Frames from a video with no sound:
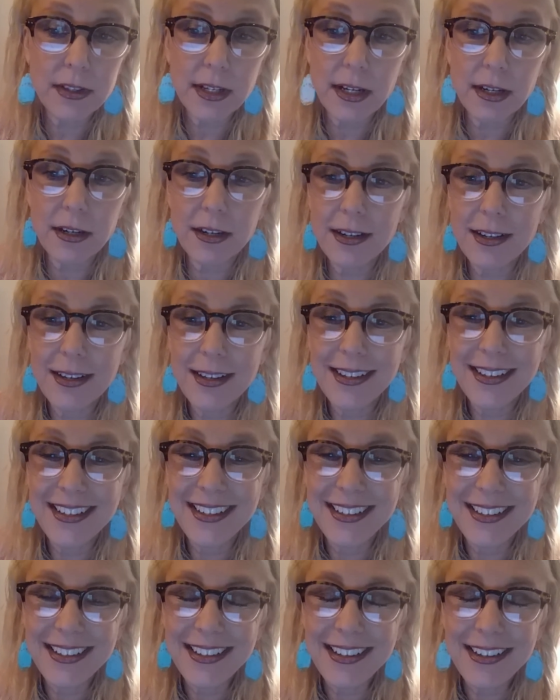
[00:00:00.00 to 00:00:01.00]
there
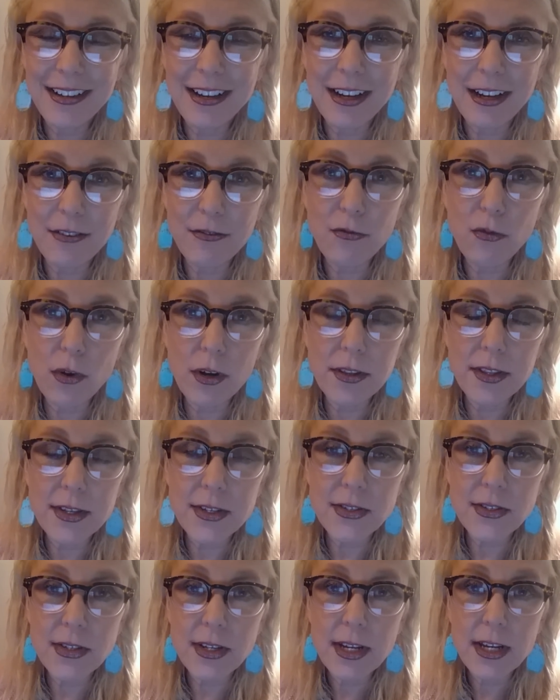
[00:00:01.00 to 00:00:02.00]
uh, for
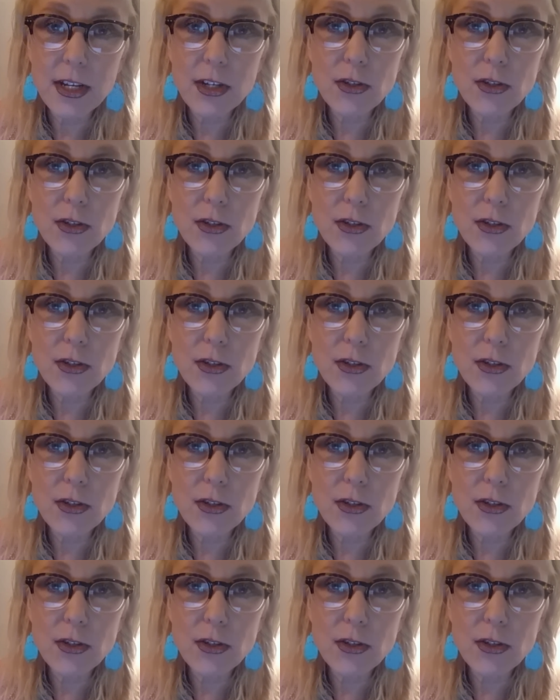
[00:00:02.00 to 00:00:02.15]
this.